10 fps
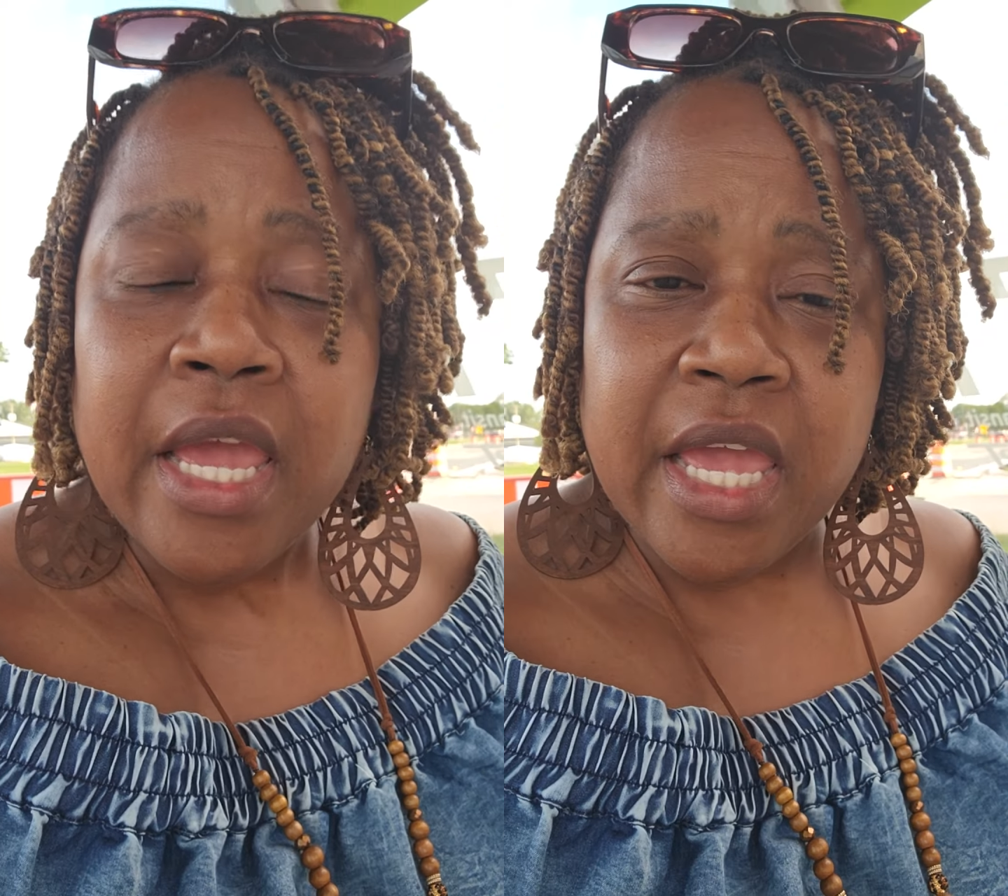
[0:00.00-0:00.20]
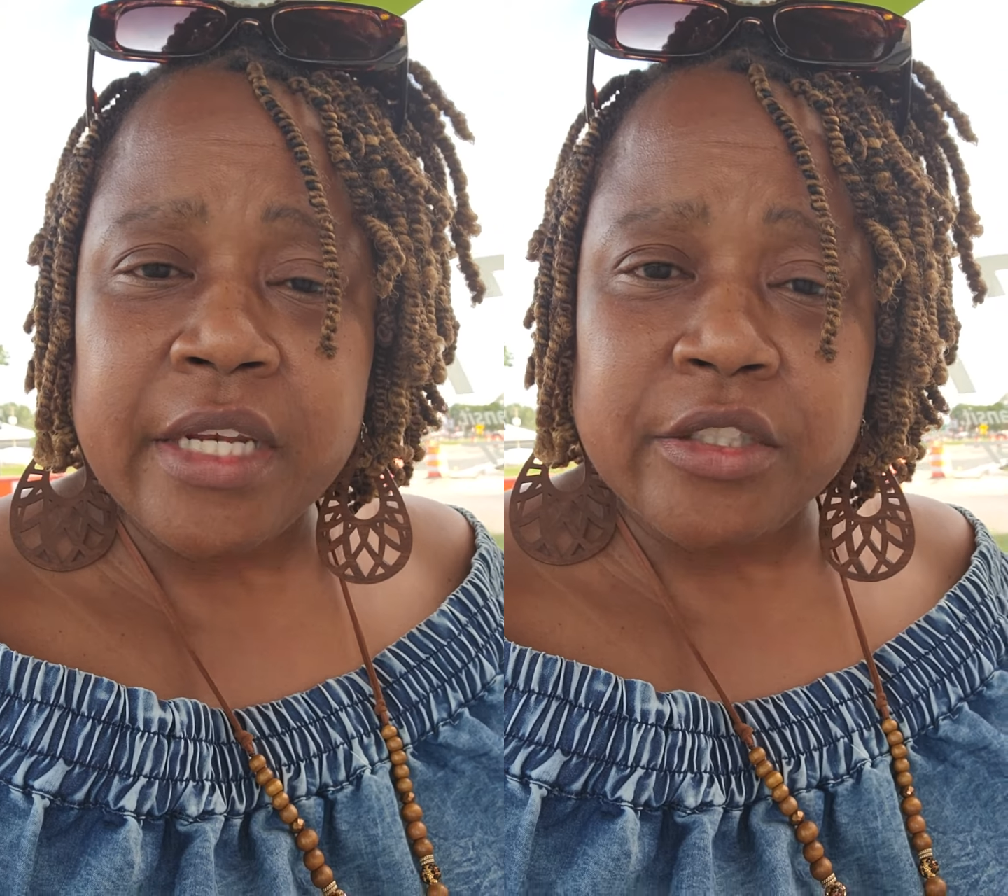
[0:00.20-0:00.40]

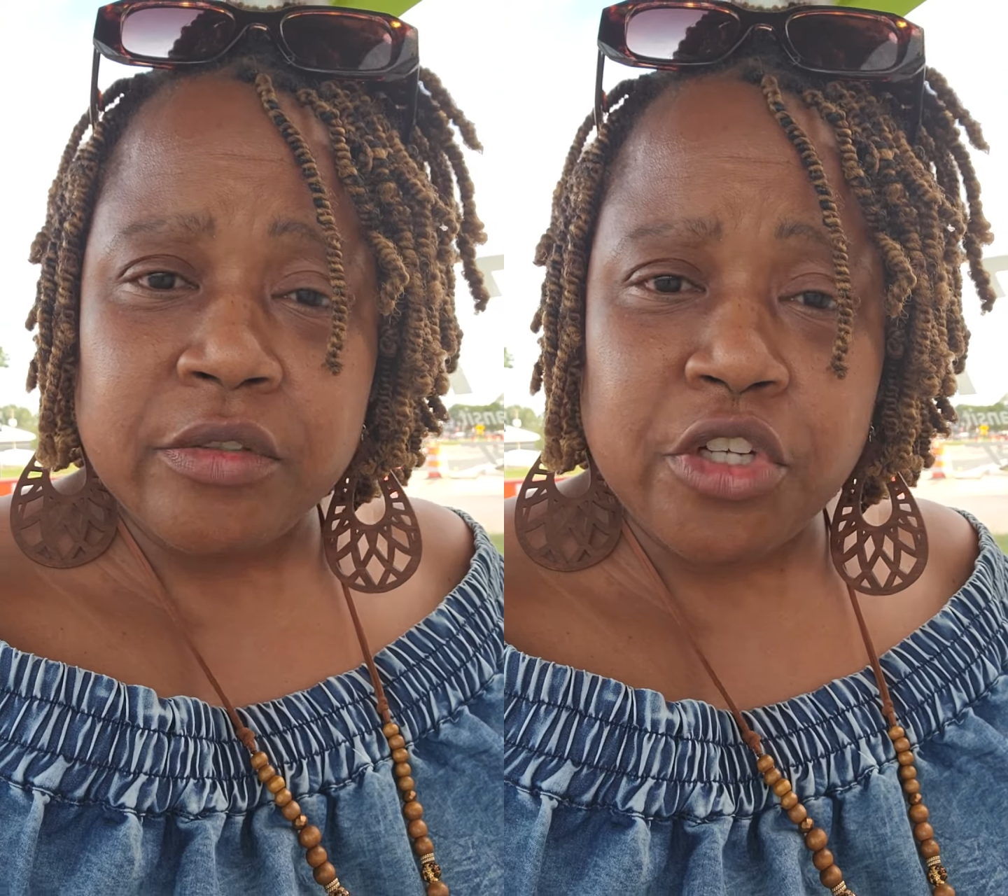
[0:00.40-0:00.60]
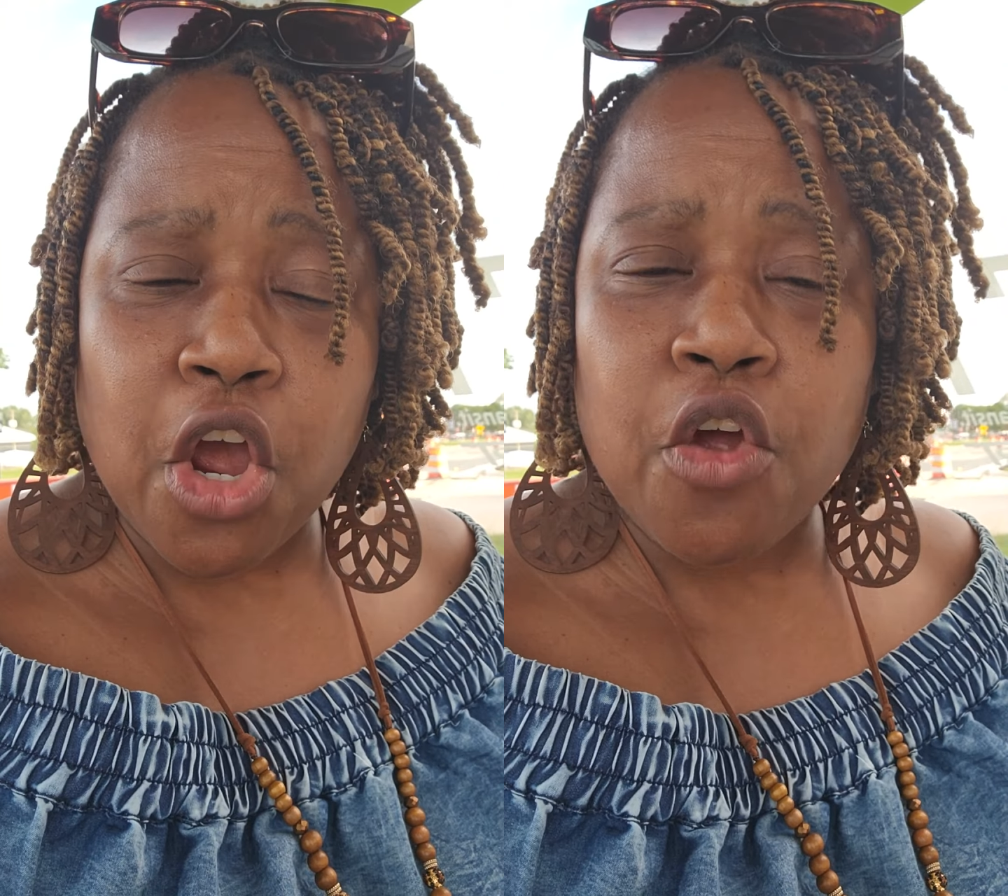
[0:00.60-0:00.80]
it
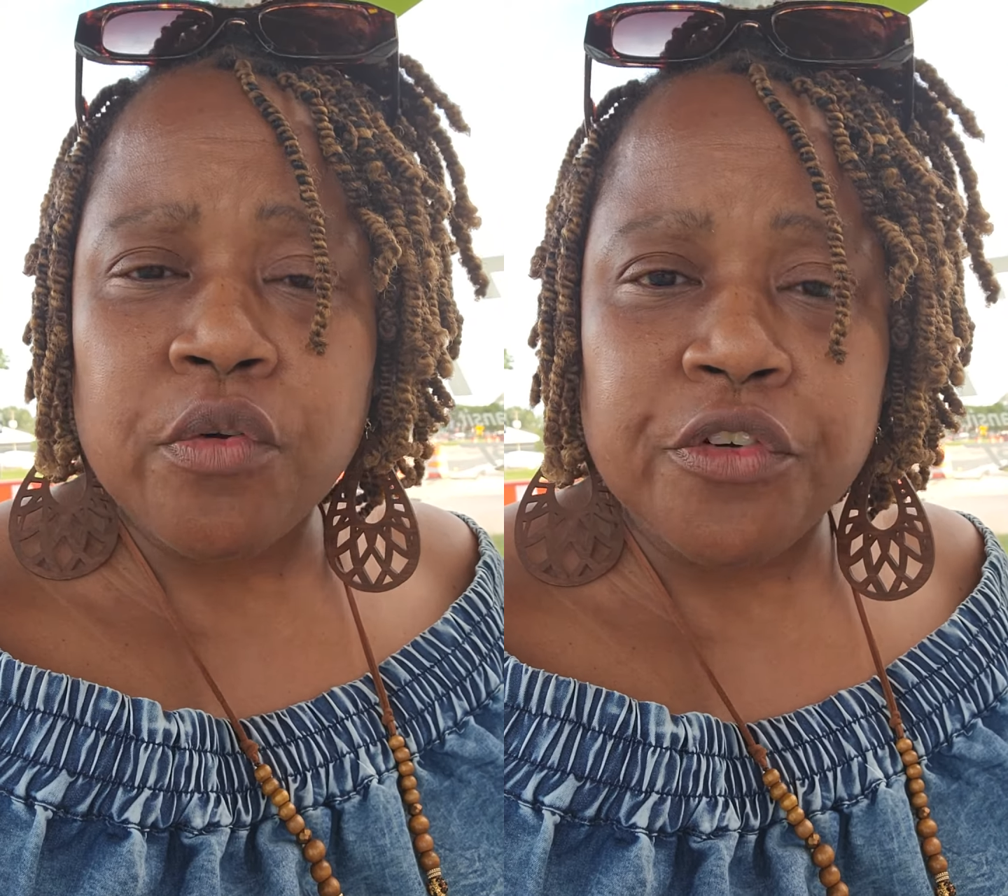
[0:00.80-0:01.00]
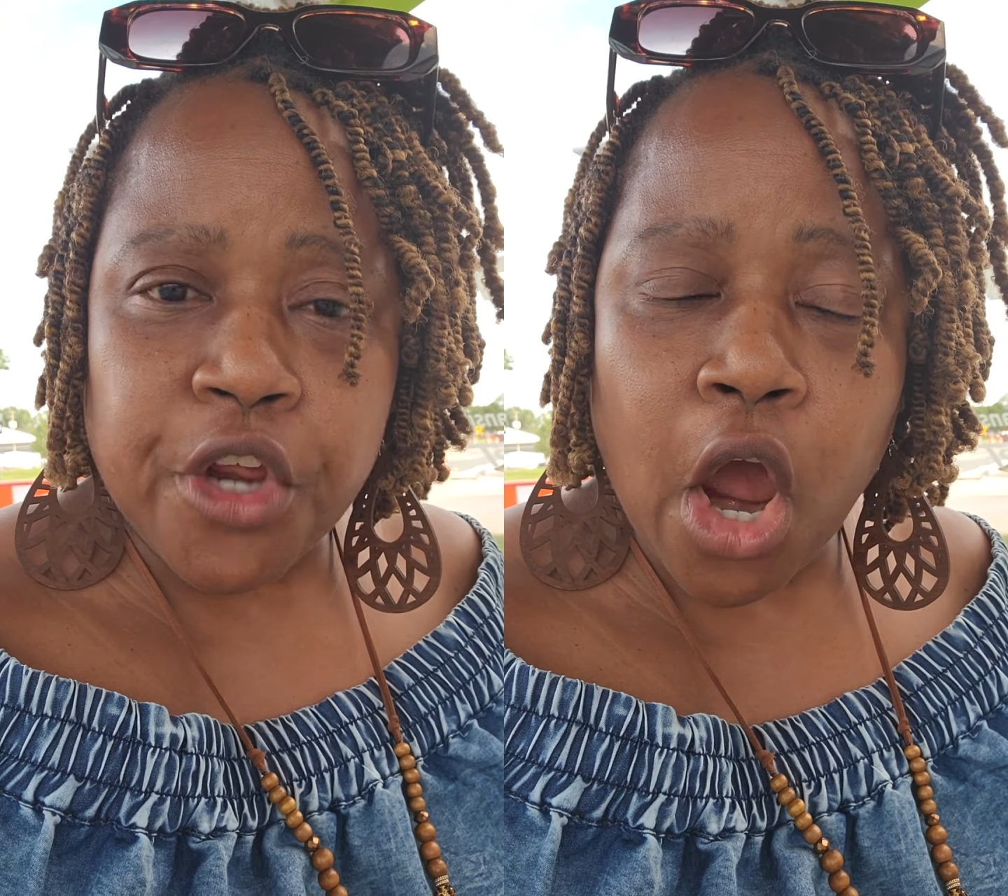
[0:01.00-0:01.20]

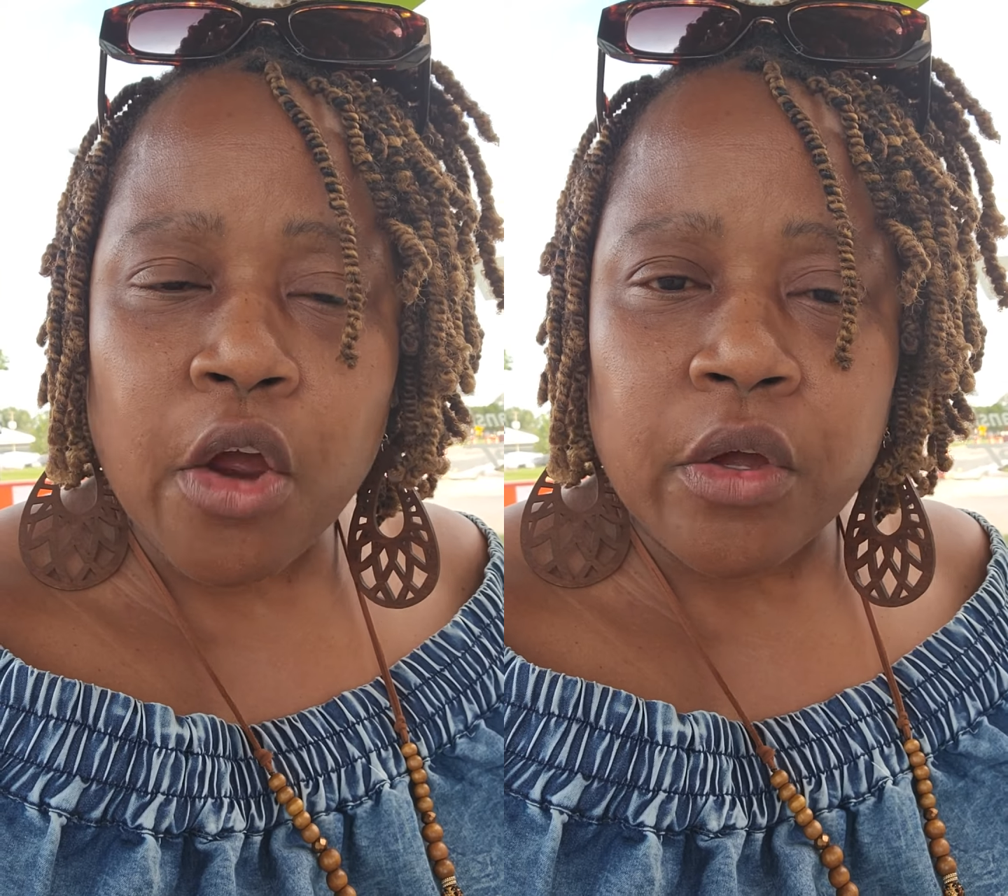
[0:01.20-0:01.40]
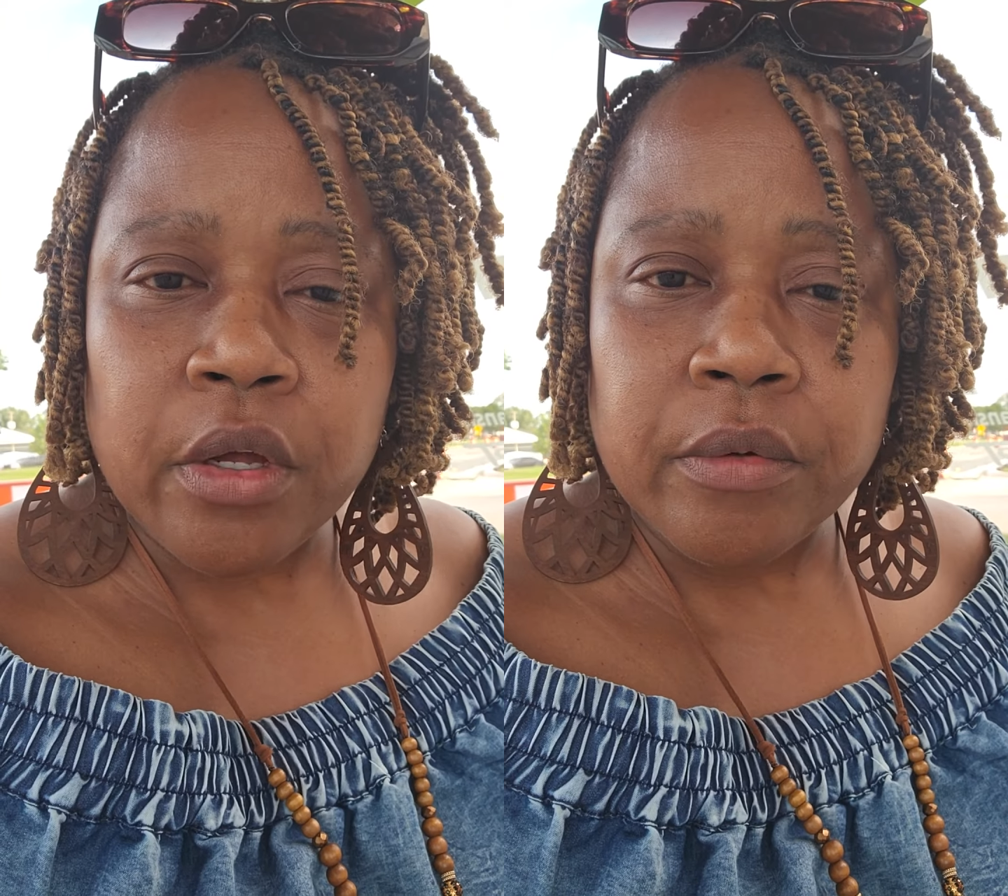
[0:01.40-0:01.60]
turned dark.